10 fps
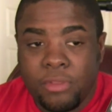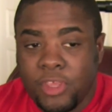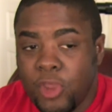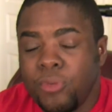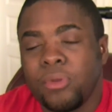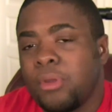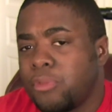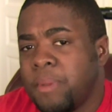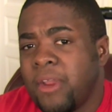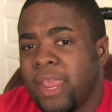user
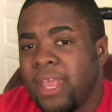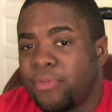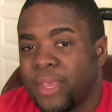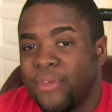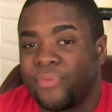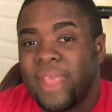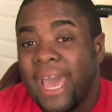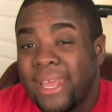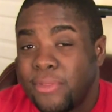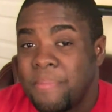experience is
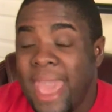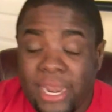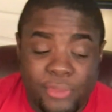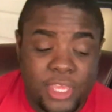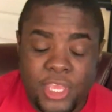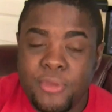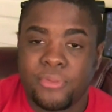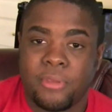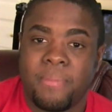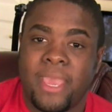not as bad as it
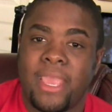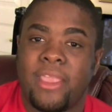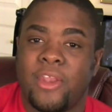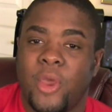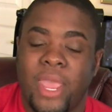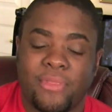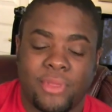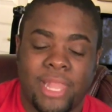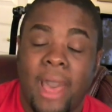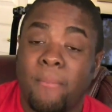used to be. You know, it's
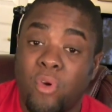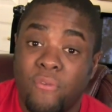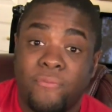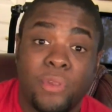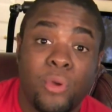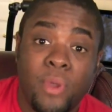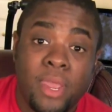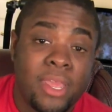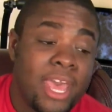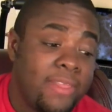a lot more
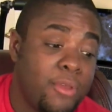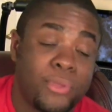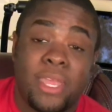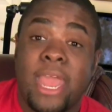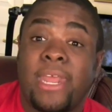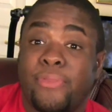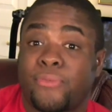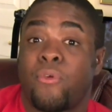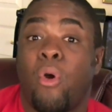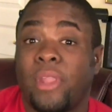fluid. There's kinetic
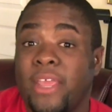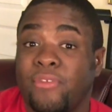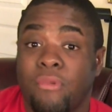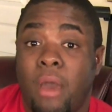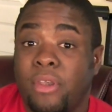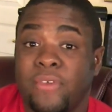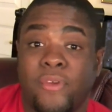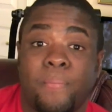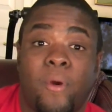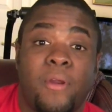scrolling throughout
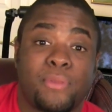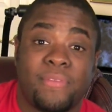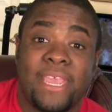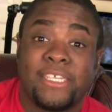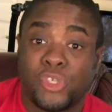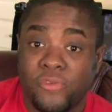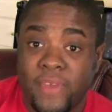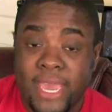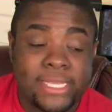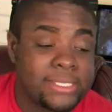different parts of the
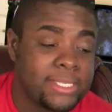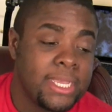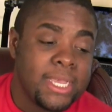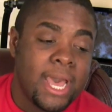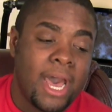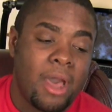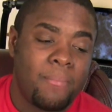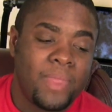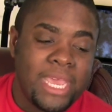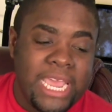interface.
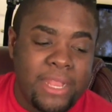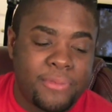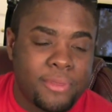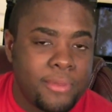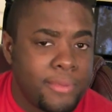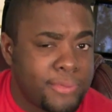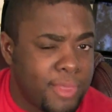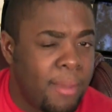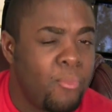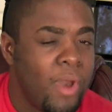It's
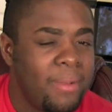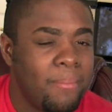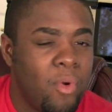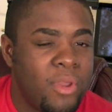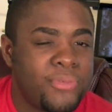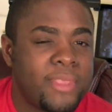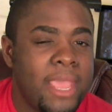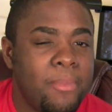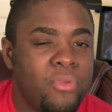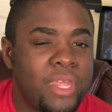somewhat more
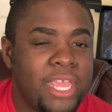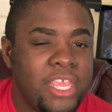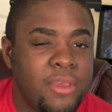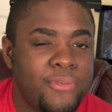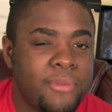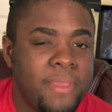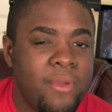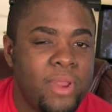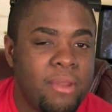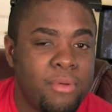stable than it used to be
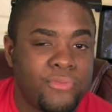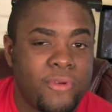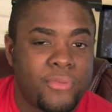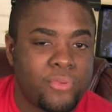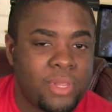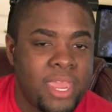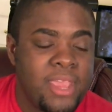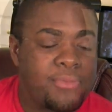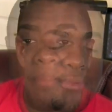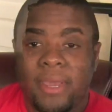when it was first
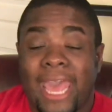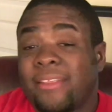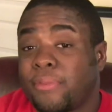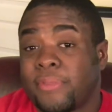released. But at the